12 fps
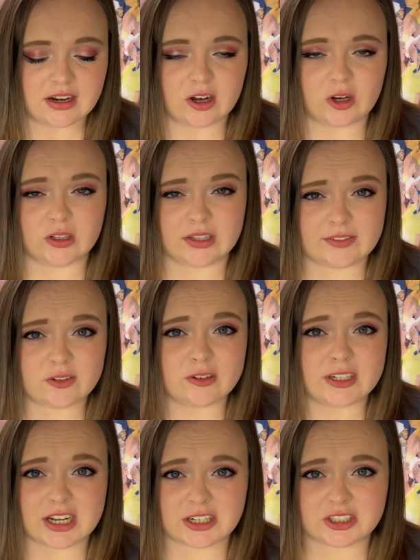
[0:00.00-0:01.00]
or liver
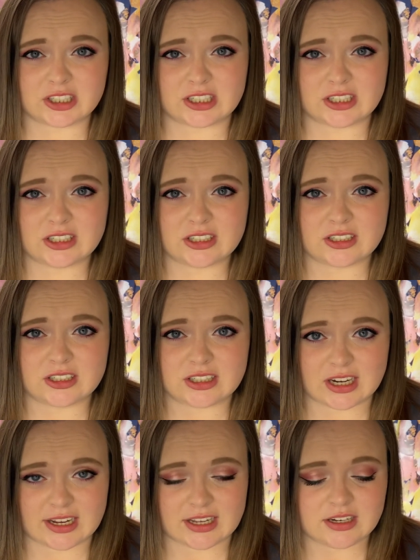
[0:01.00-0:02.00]
reduction
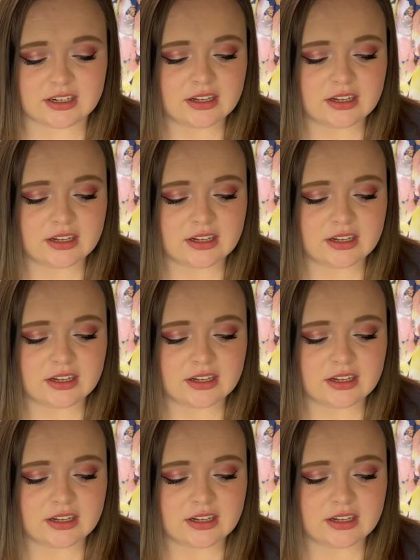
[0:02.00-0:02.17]
diet.